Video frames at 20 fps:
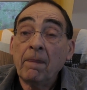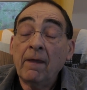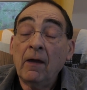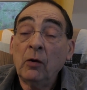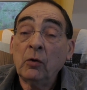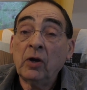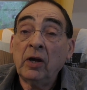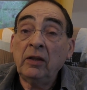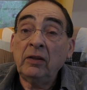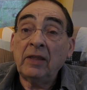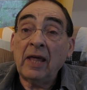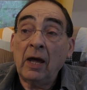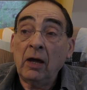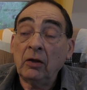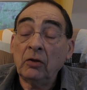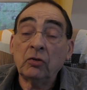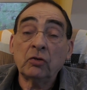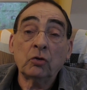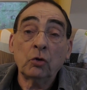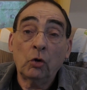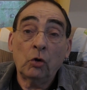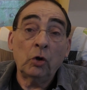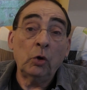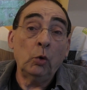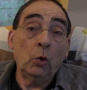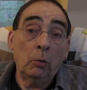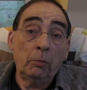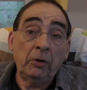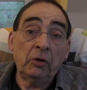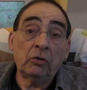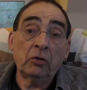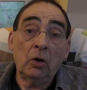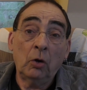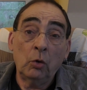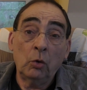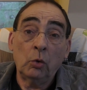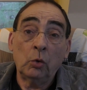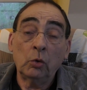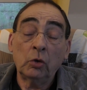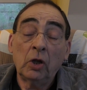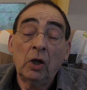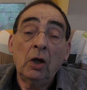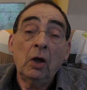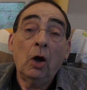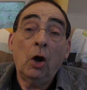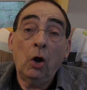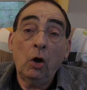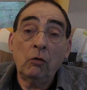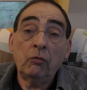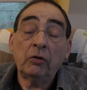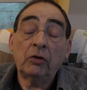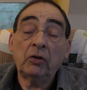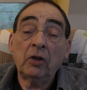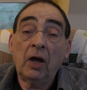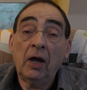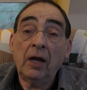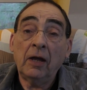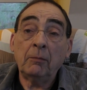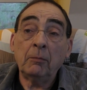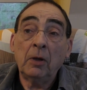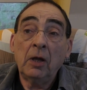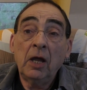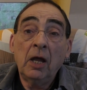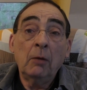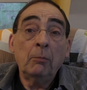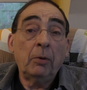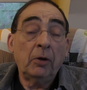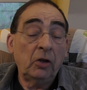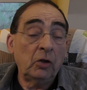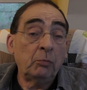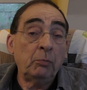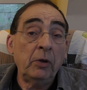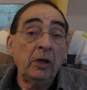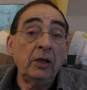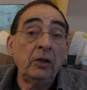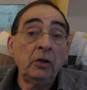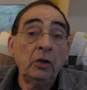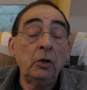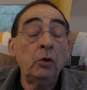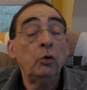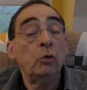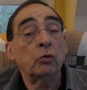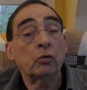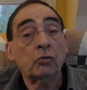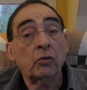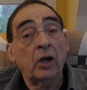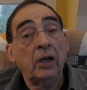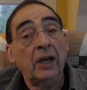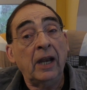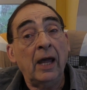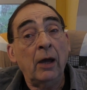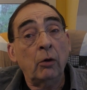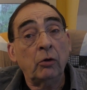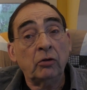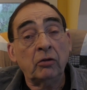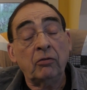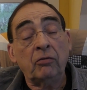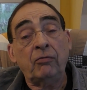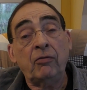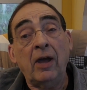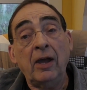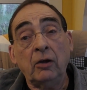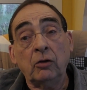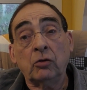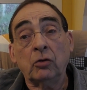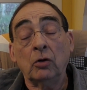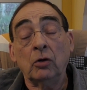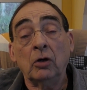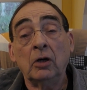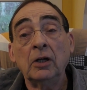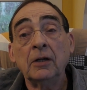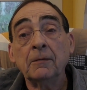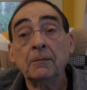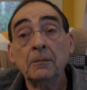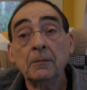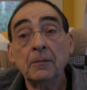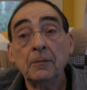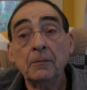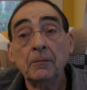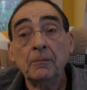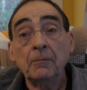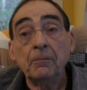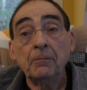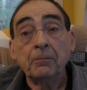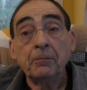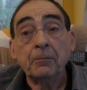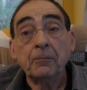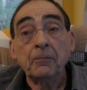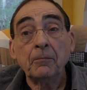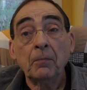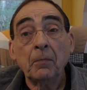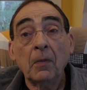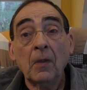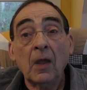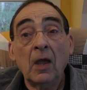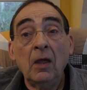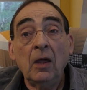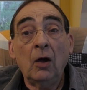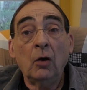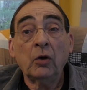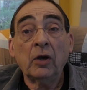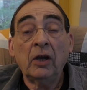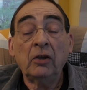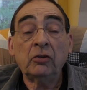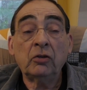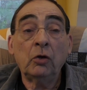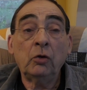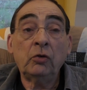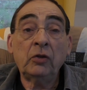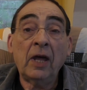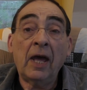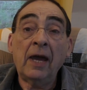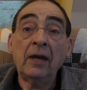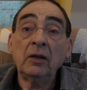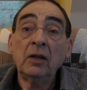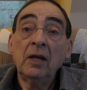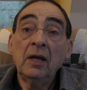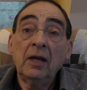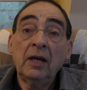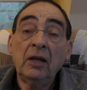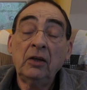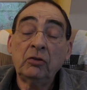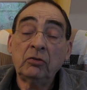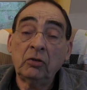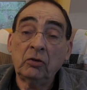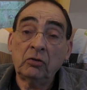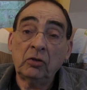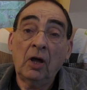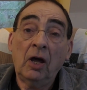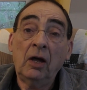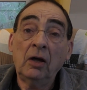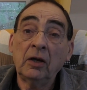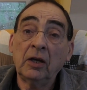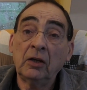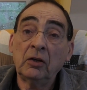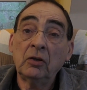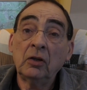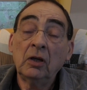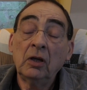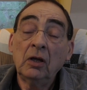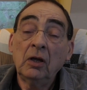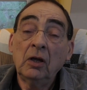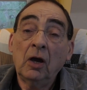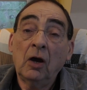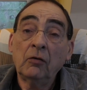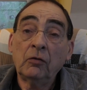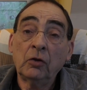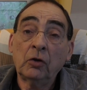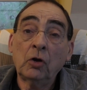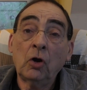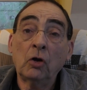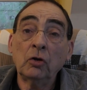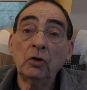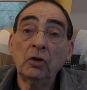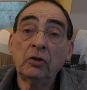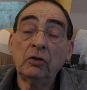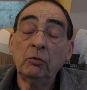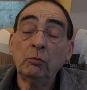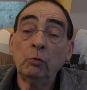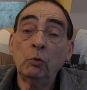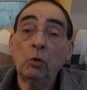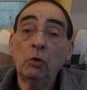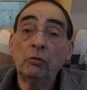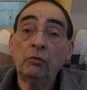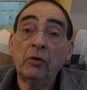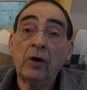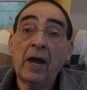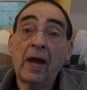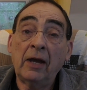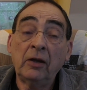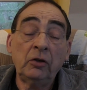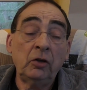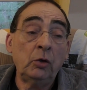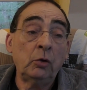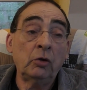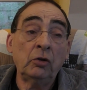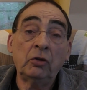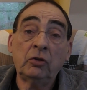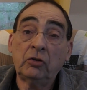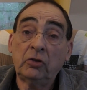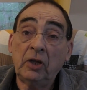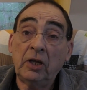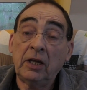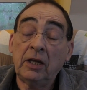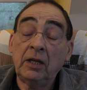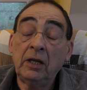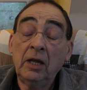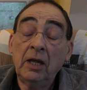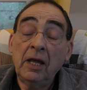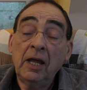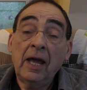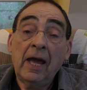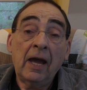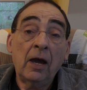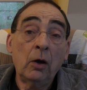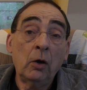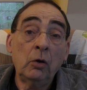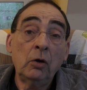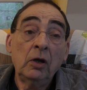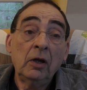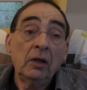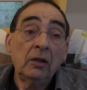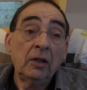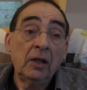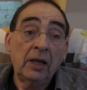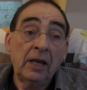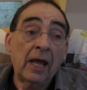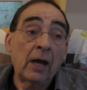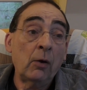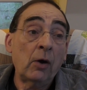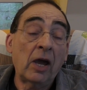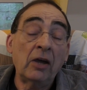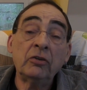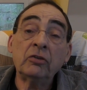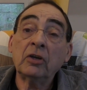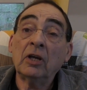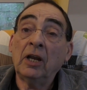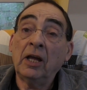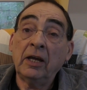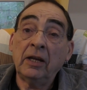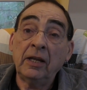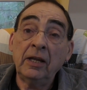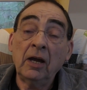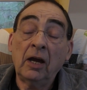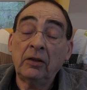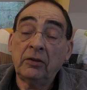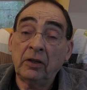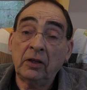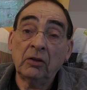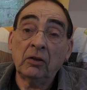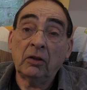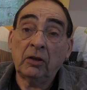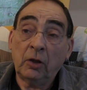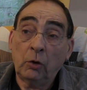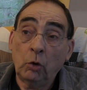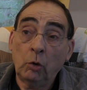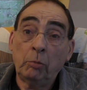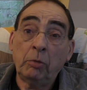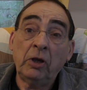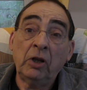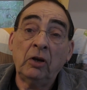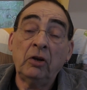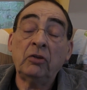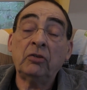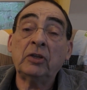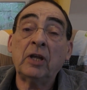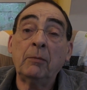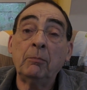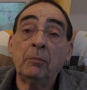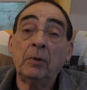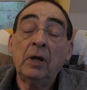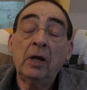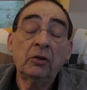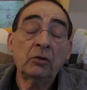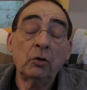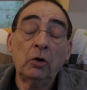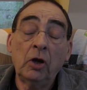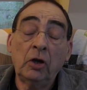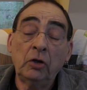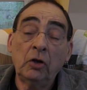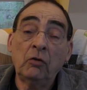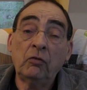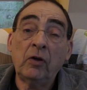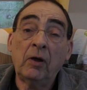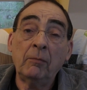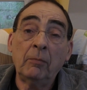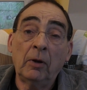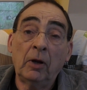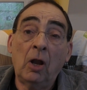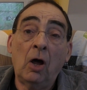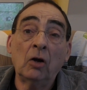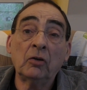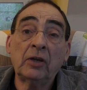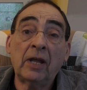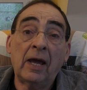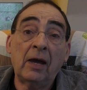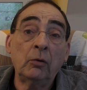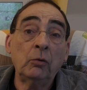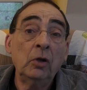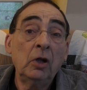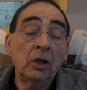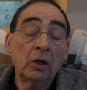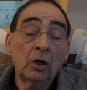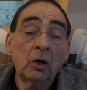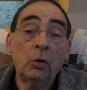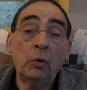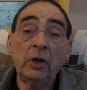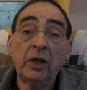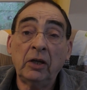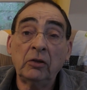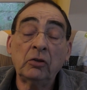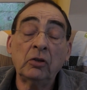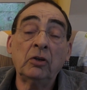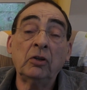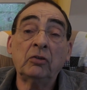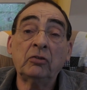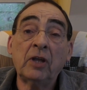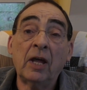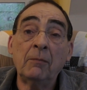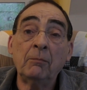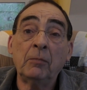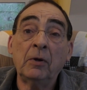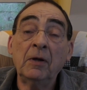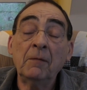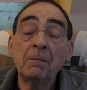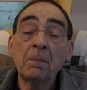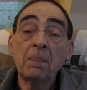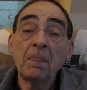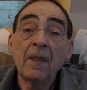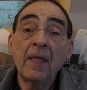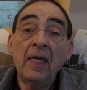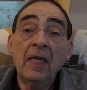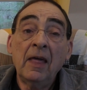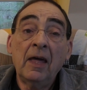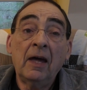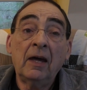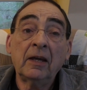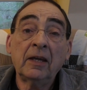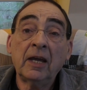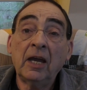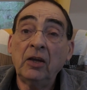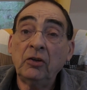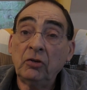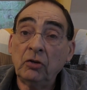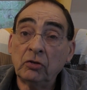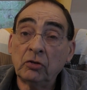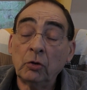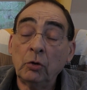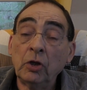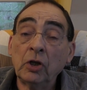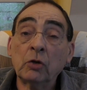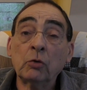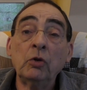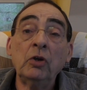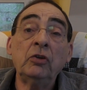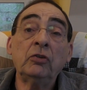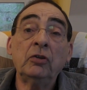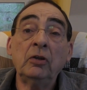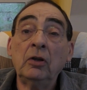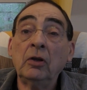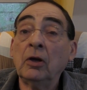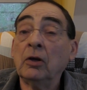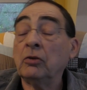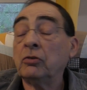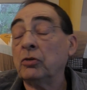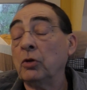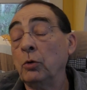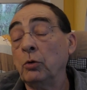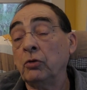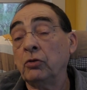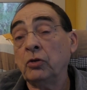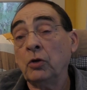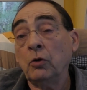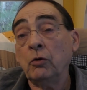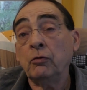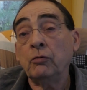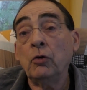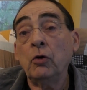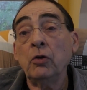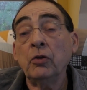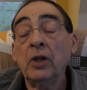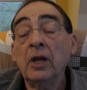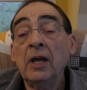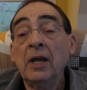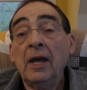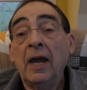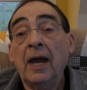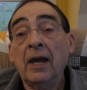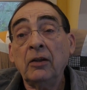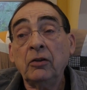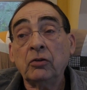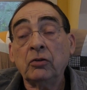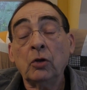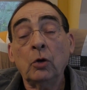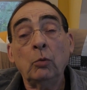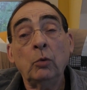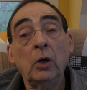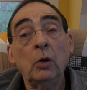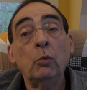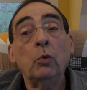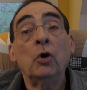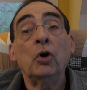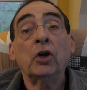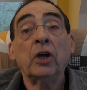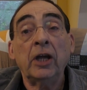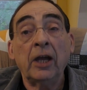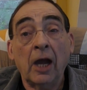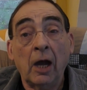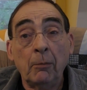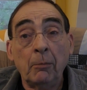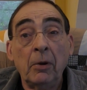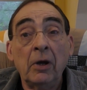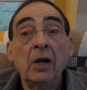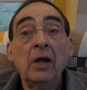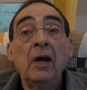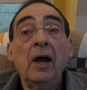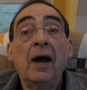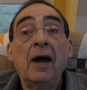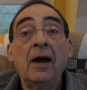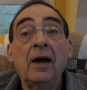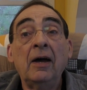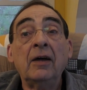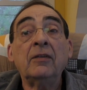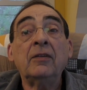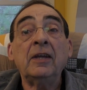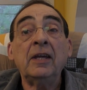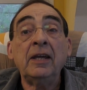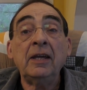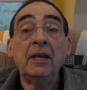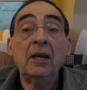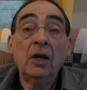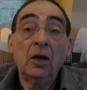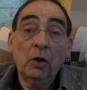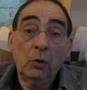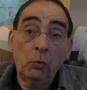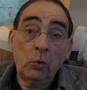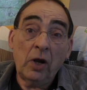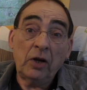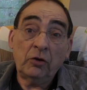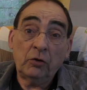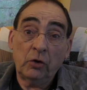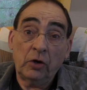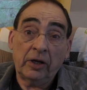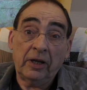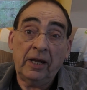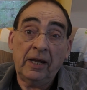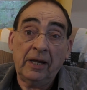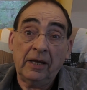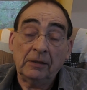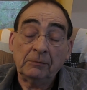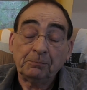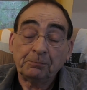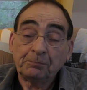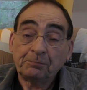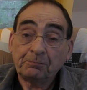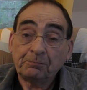Okay, that story will be told over time, but it's being used right now as a vector. Okay, so that is the target of the cognitive warfare, and you can see how they're now escalating. I think that there will be a December, sorry, a November lockdown going into December. Uh, cases are increasing and so on and so forth, and so we're working up uh, the rhetoric here.